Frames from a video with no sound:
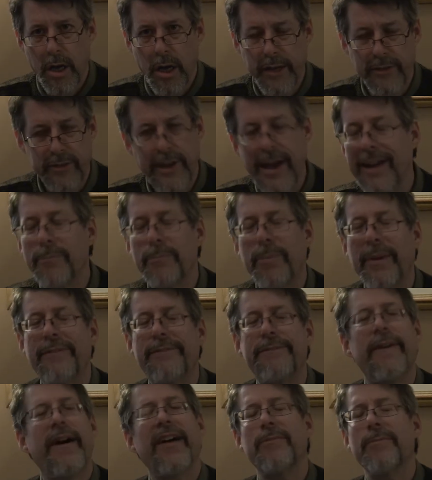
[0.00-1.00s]
It's got to be
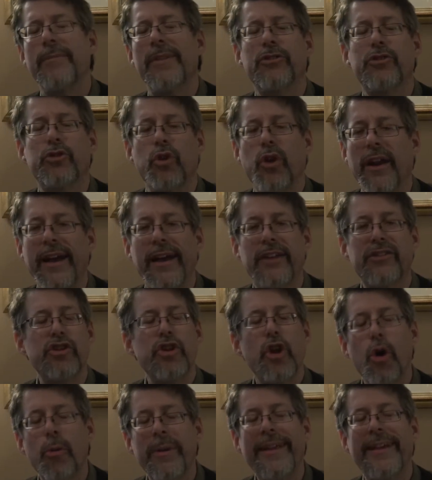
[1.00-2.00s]
five minutes or less.
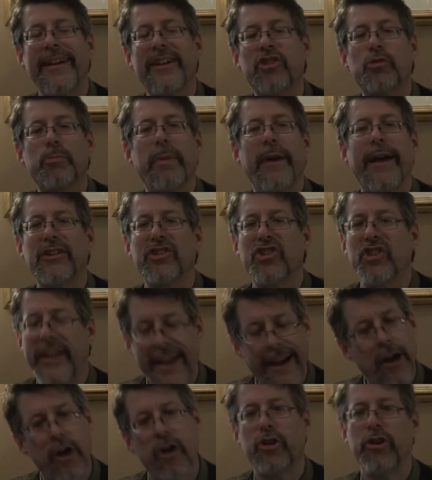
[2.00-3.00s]
Nobody expects
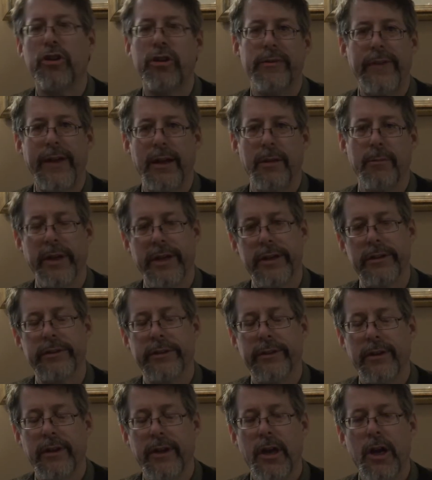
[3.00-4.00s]
character development.
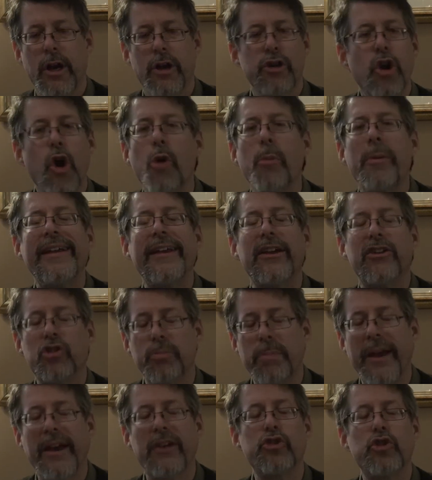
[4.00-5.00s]
Nobody
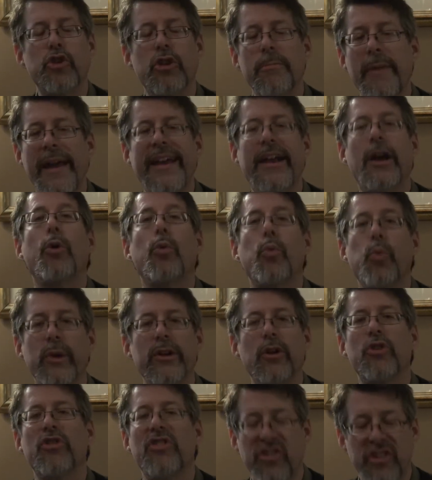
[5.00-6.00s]
expects you to make a
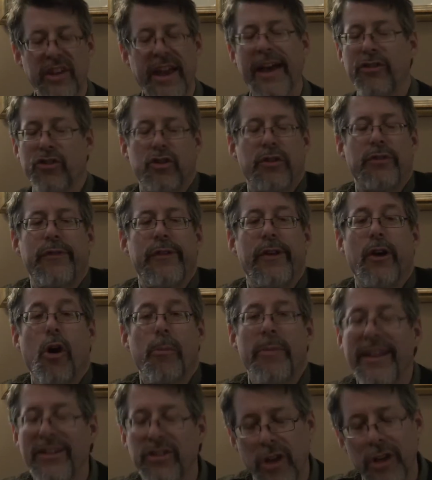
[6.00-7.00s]
real disaster
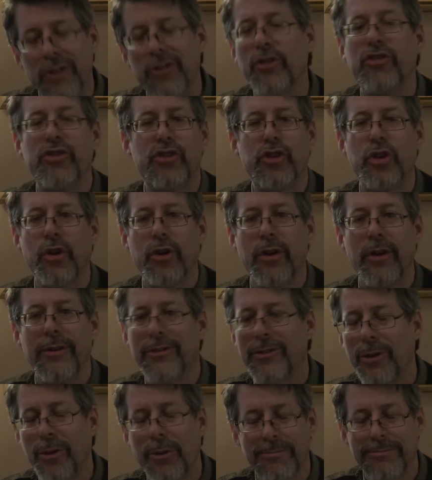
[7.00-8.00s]
film. That's understood.
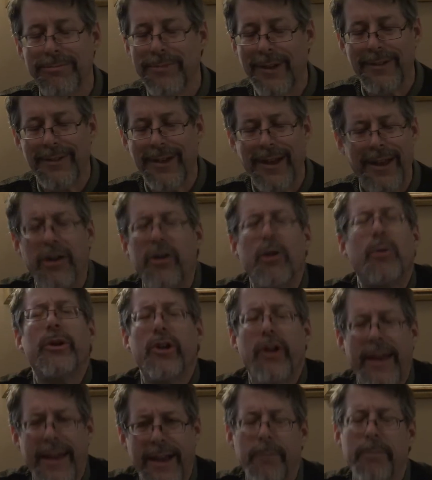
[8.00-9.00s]
So I don't know what
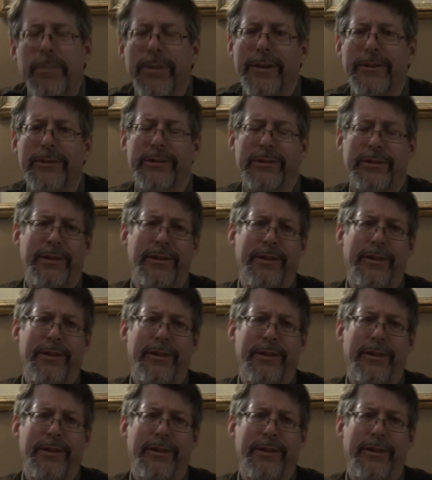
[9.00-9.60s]
your hangup is.